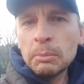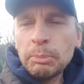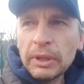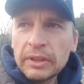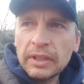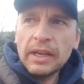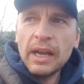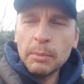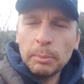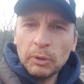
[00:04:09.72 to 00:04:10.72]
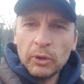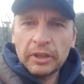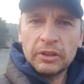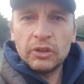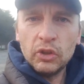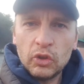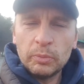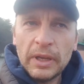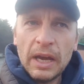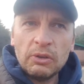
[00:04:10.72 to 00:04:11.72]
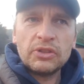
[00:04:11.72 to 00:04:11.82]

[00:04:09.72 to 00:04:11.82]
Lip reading: But I'm uploading it to YouTube now,